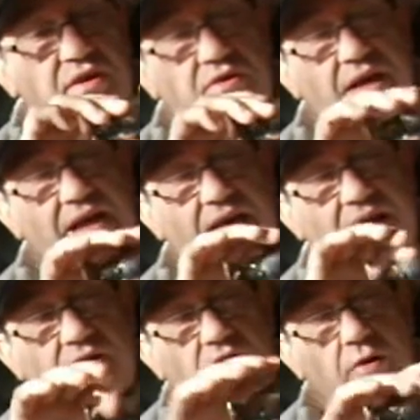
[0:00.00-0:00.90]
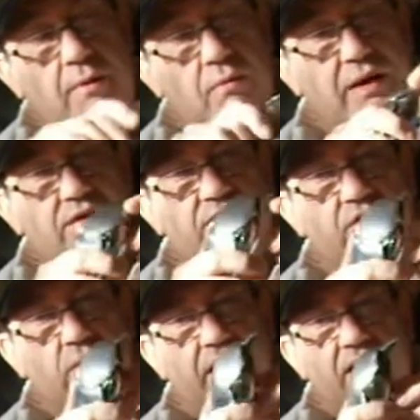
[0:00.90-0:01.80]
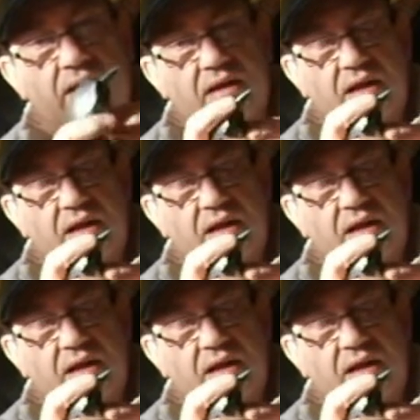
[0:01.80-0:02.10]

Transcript: I could add a couple of wings to it.